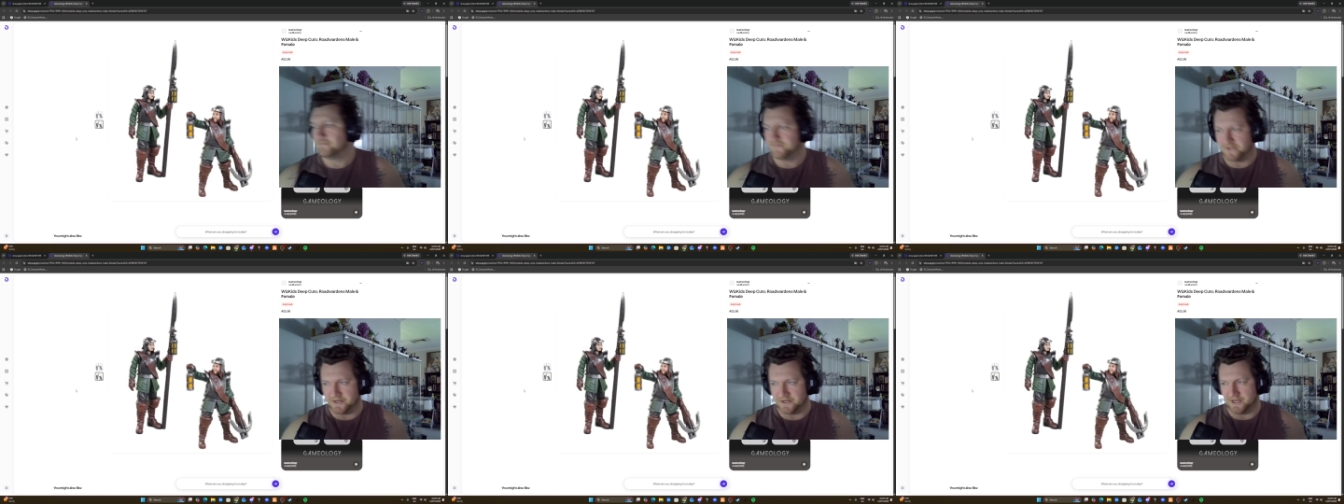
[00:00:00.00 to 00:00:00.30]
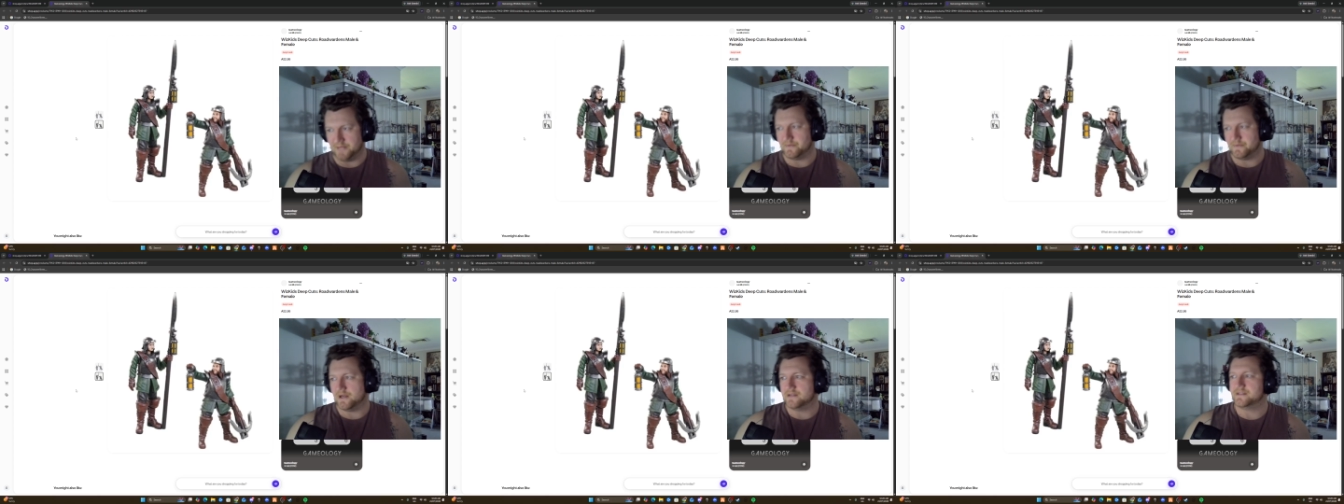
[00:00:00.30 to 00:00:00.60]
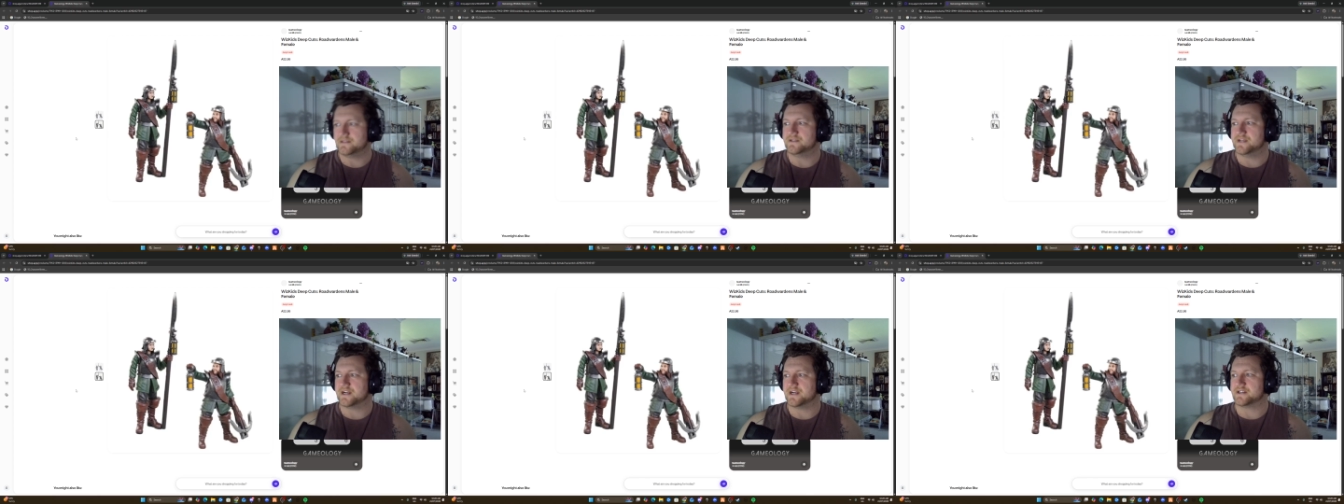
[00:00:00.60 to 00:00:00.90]
The deep
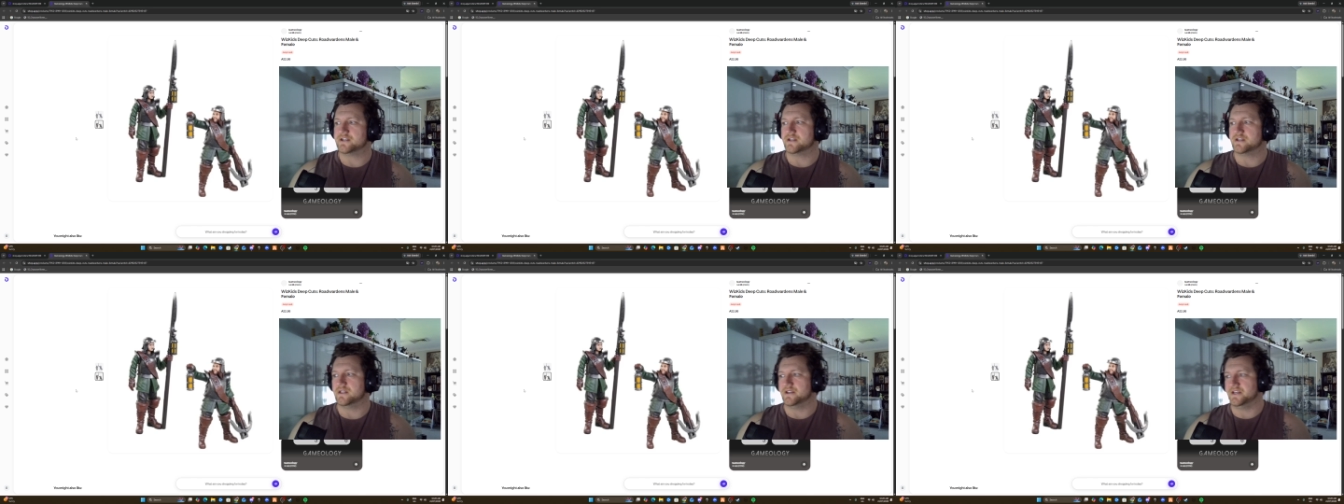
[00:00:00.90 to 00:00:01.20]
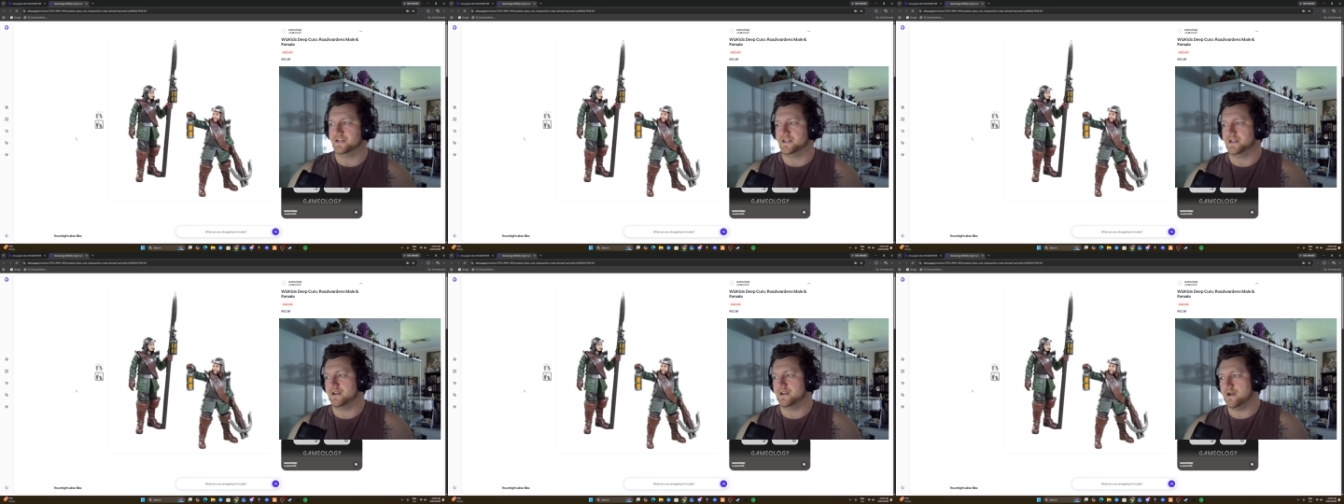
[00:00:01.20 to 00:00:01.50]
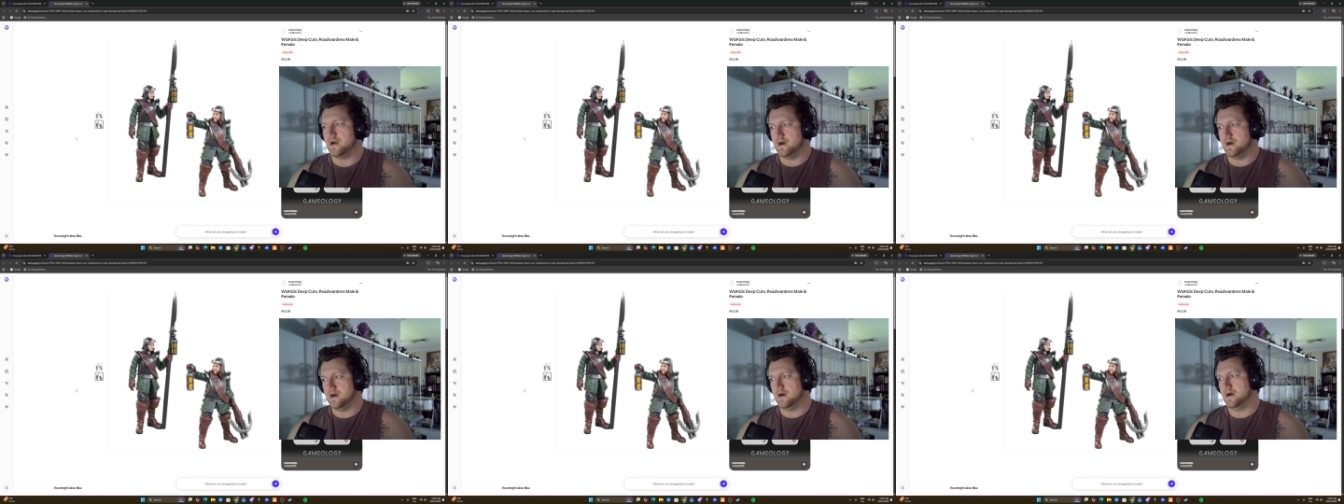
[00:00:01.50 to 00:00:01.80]
cuts is actually
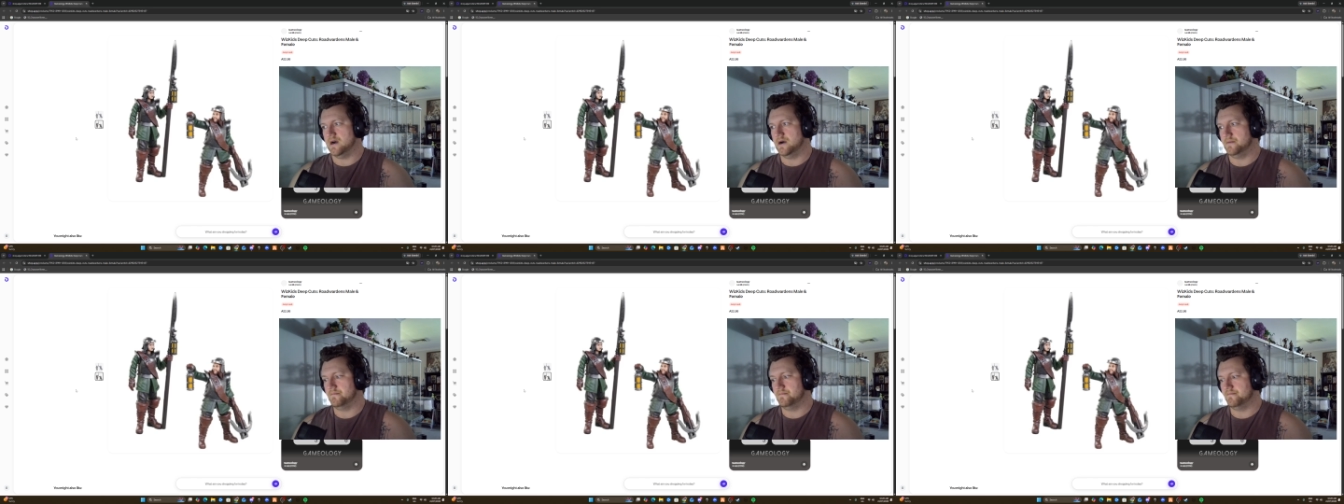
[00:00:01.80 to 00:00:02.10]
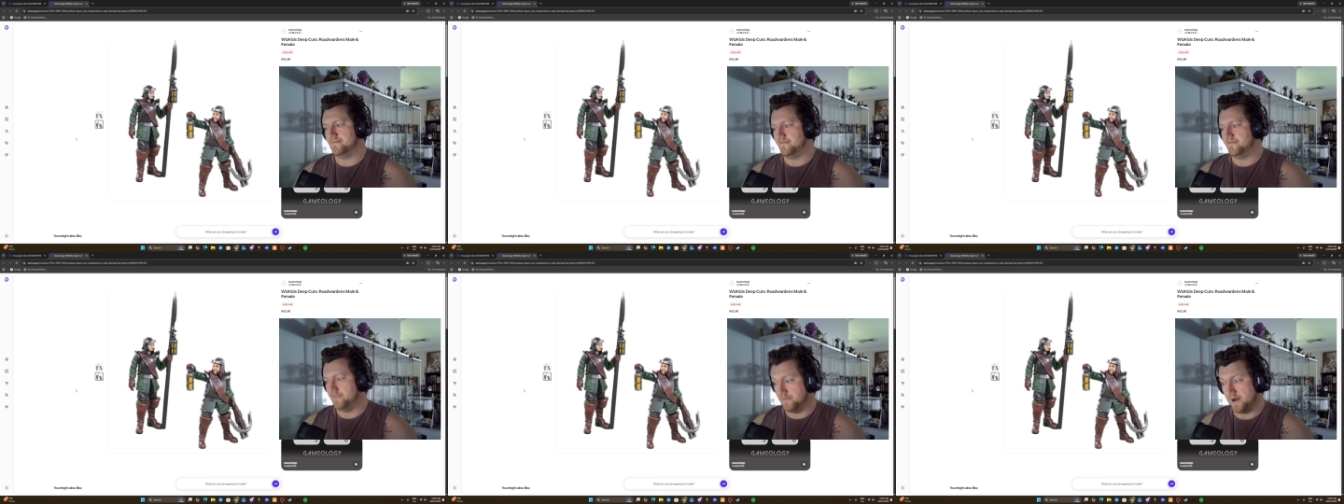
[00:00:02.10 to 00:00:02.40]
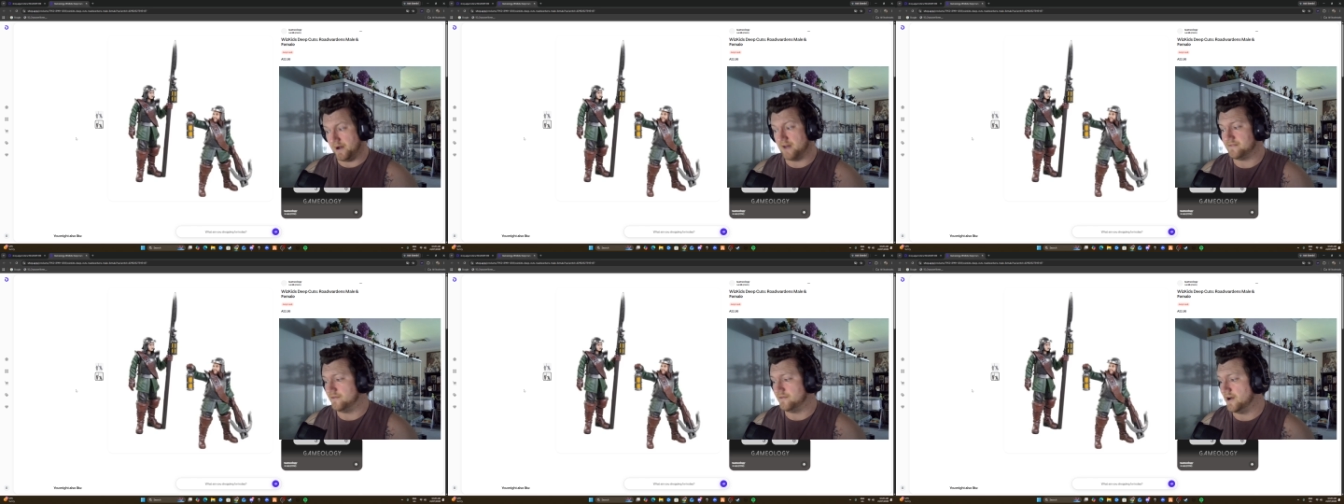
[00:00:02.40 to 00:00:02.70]
for
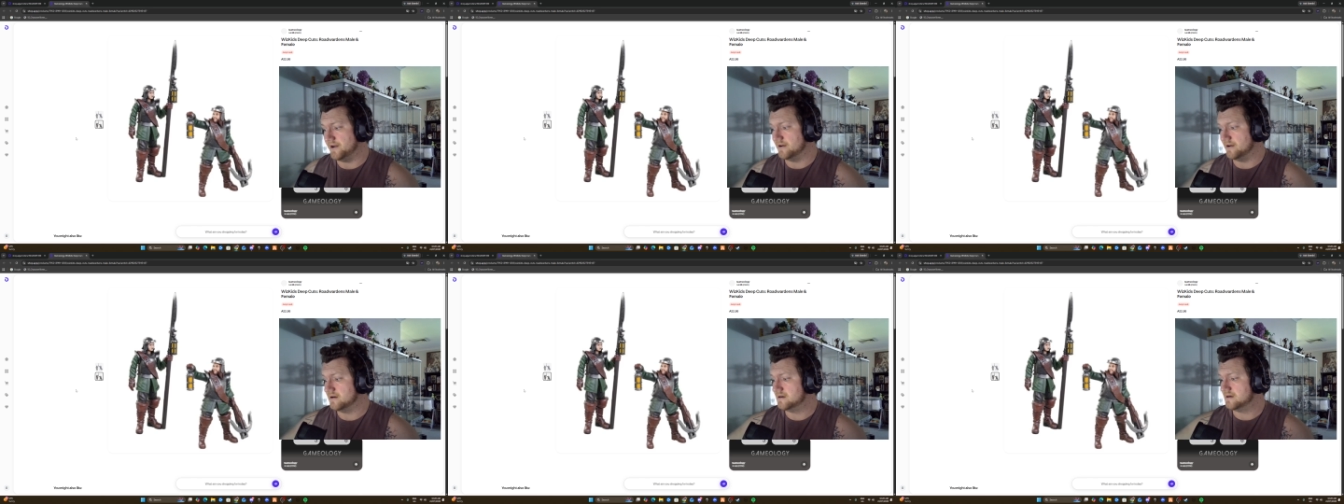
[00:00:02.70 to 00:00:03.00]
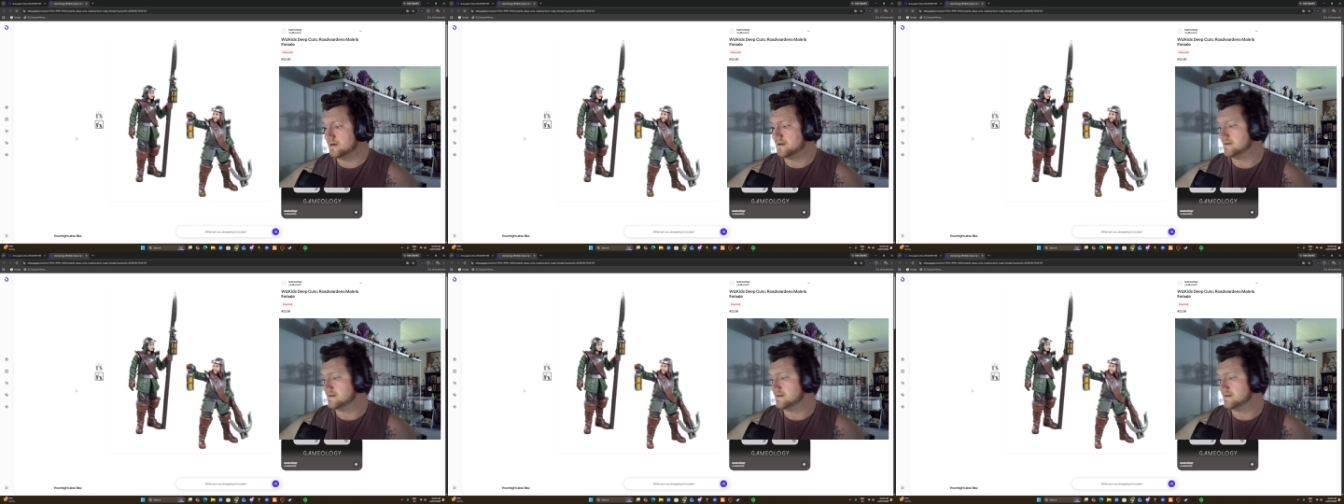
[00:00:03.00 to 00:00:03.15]
Pathfinder.